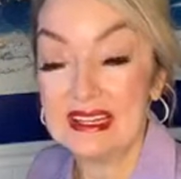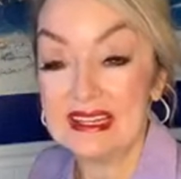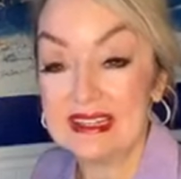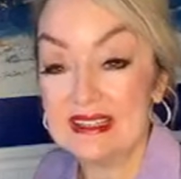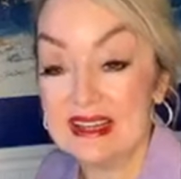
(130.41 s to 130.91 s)

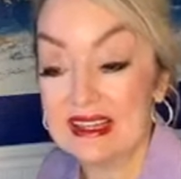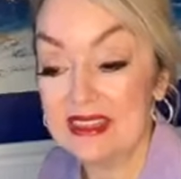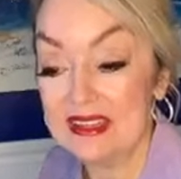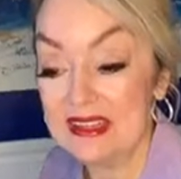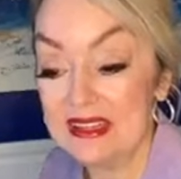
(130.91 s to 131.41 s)
And I
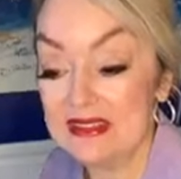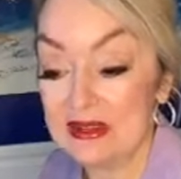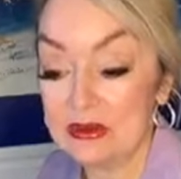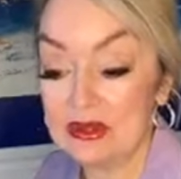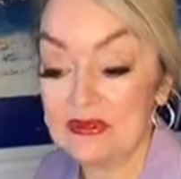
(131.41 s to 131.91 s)
think
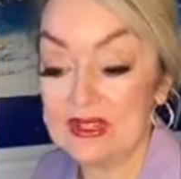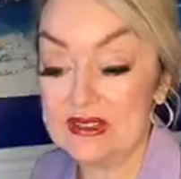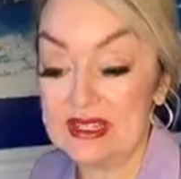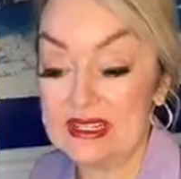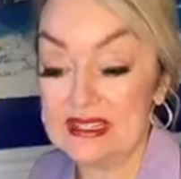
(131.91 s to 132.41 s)
it's that we're
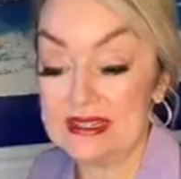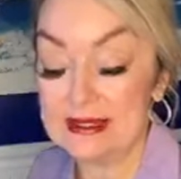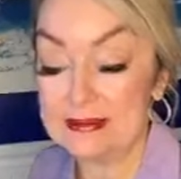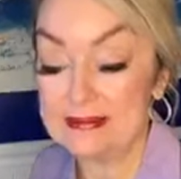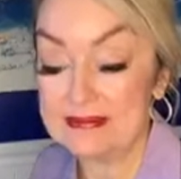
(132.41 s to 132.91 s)
feeling,
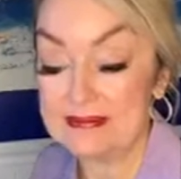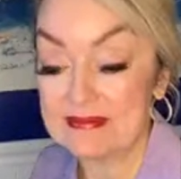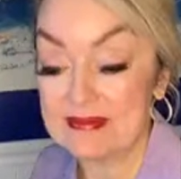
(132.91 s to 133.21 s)
um,